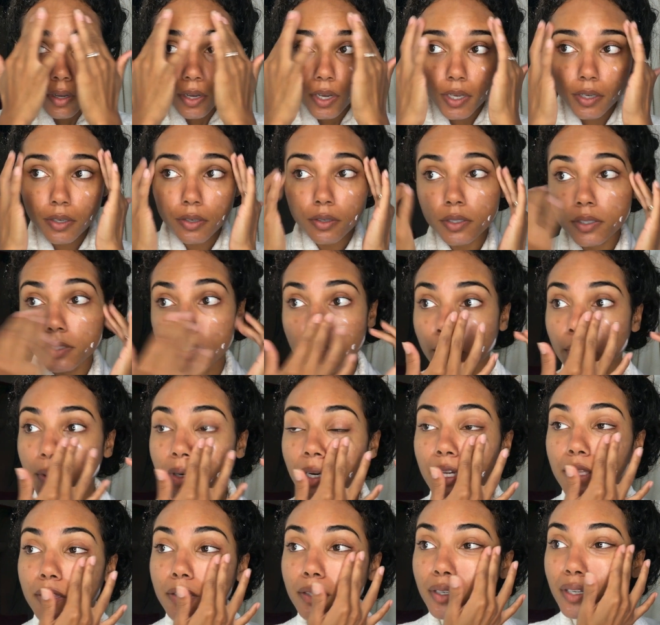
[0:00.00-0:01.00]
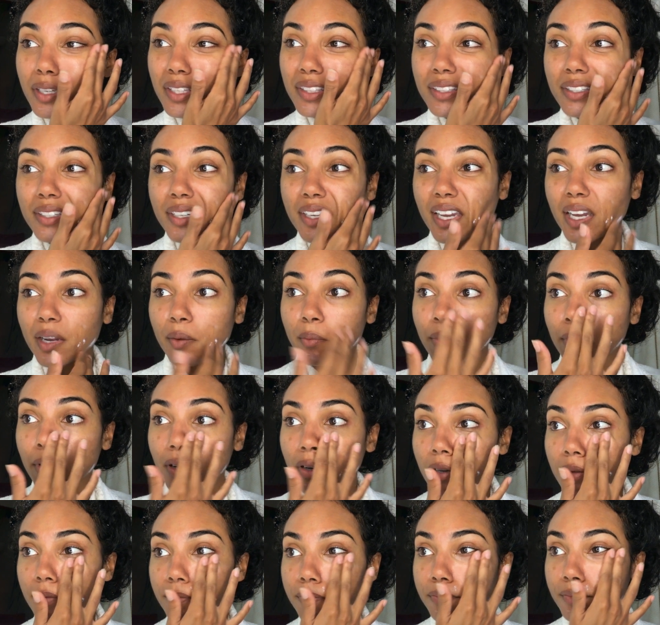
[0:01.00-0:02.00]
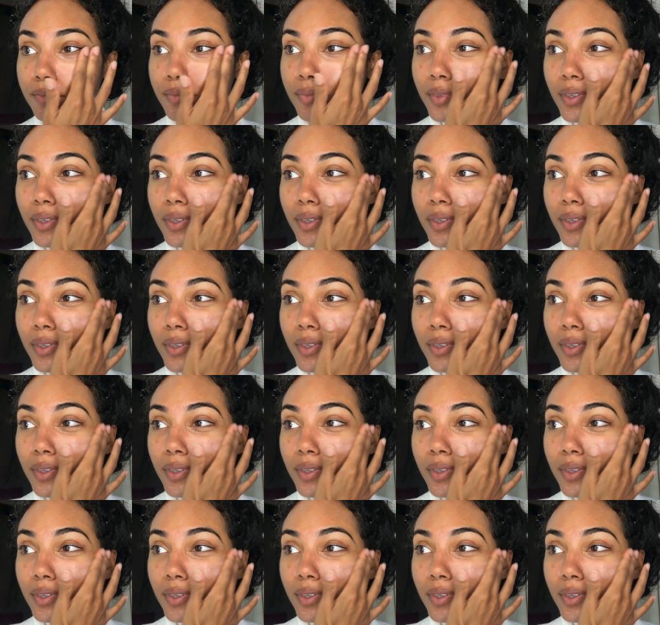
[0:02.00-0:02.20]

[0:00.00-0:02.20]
I notice that when I look at the camera,